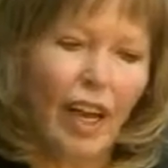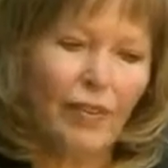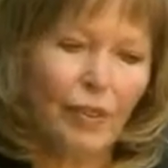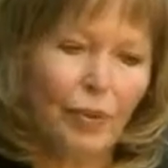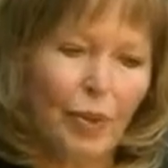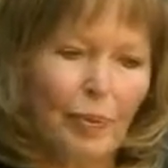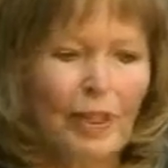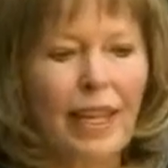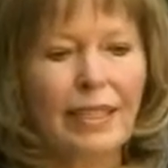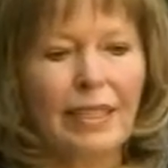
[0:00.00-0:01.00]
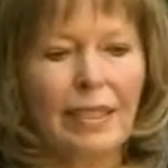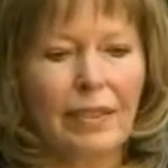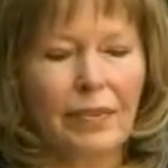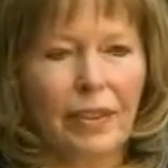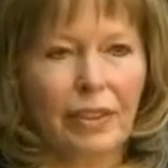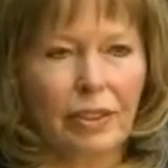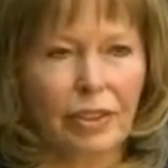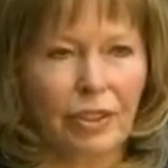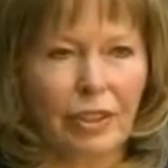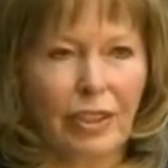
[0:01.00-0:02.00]
have to replace the
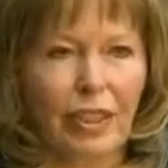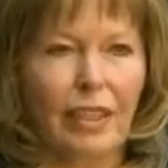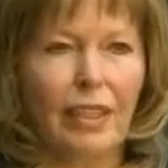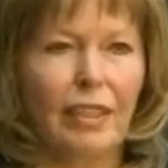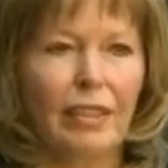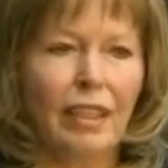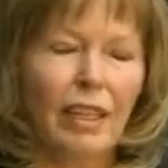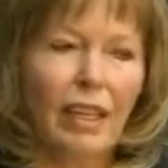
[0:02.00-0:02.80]
filters, and then